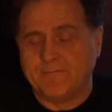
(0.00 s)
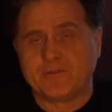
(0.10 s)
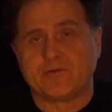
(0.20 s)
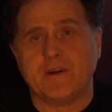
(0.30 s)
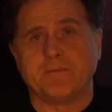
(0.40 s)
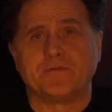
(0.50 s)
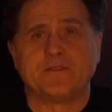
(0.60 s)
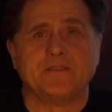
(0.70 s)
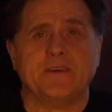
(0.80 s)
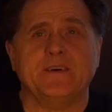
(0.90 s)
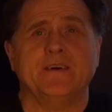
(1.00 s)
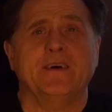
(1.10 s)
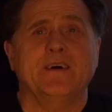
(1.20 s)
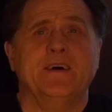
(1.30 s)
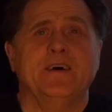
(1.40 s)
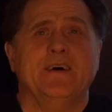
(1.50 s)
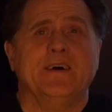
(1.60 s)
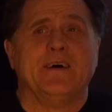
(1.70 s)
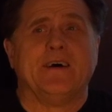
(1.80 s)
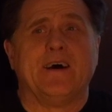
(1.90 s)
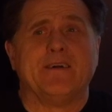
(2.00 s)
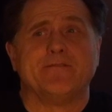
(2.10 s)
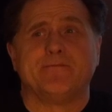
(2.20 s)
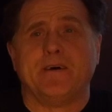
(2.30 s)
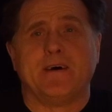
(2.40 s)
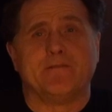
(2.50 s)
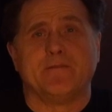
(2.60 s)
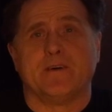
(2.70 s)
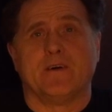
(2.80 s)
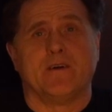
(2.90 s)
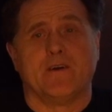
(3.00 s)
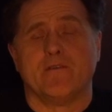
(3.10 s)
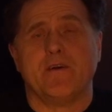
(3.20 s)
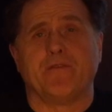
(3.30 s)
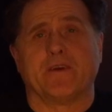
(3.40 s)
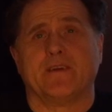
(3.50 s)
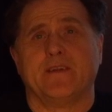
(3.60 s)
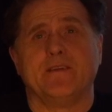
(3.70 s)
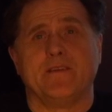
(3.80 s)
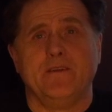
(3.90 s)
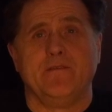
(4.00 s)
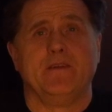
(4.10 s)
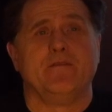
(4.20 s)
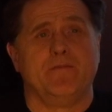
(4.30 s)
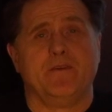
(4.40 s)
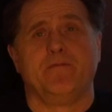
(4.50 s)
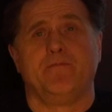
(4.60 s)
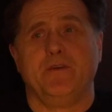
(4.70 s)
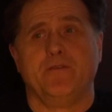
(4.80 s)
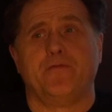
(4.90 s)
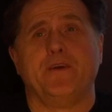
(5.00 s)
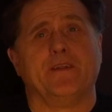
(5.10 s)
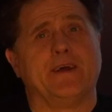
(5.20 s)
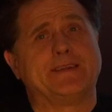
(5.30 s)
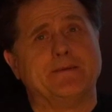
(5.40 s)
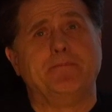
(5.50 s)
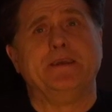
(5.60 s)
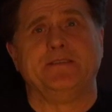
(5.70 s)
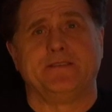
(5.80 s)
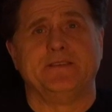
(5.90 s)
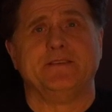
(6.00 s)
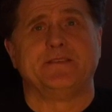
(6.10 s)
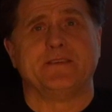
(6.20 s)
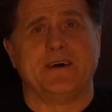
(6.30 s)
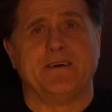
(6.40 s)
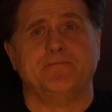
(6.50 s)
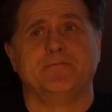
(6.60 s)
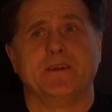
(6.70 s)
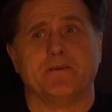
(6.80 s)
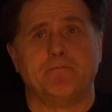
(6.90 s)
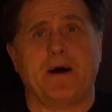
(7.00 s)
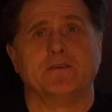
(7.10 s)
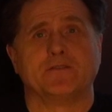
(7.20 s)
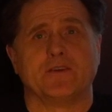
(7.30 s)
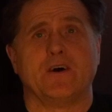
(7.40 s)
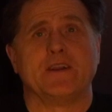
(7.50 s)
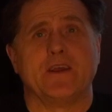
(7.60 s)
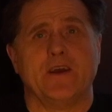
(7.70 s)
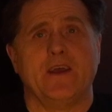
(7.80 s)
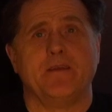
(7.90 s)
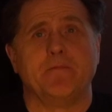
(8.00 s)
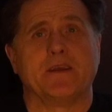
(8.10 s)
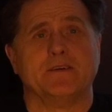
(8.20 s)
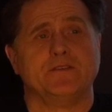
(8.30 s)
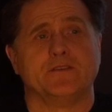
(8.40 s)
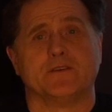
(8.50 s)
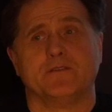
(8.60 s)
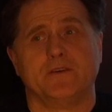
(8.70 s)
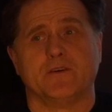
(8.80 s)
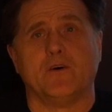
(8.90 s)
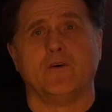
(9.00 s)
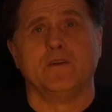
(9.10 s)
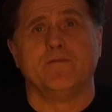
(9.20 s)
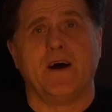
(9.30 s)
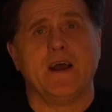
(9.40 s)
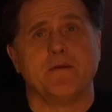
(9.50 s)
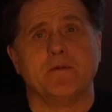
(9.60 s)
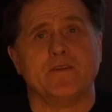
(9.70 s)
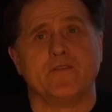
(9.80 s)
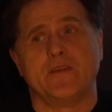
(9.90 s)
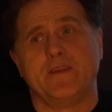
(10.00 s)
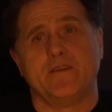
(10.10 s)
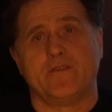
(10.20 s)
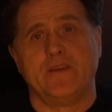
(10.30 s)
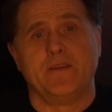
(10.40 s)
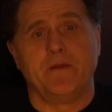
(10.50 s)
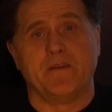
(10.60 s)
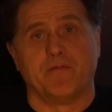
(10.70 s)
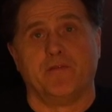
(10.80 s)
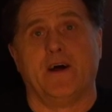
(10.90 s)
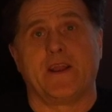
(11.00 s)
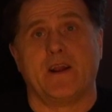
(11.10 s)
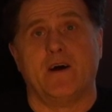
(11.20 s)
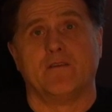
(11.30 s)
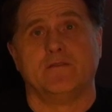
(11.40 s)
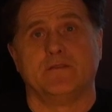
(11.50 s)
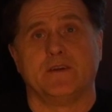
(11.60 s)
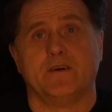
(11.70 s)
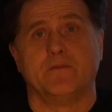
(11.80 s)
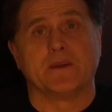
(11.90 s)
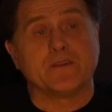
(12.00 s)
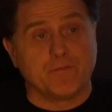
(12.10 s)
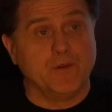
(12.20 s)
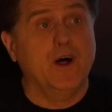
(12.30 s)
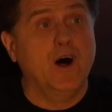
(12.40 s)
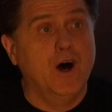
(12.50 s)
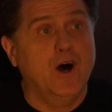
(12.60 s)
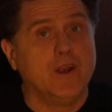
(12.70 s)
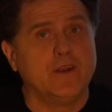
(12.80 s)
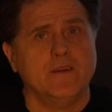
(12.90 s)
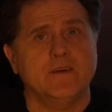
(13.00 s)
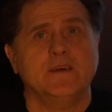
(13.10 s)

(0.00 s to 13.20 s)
trips are horrific. You feel like the beast is pouncing on your head, because your whole environment is either being flooded out. You know, you get the flood,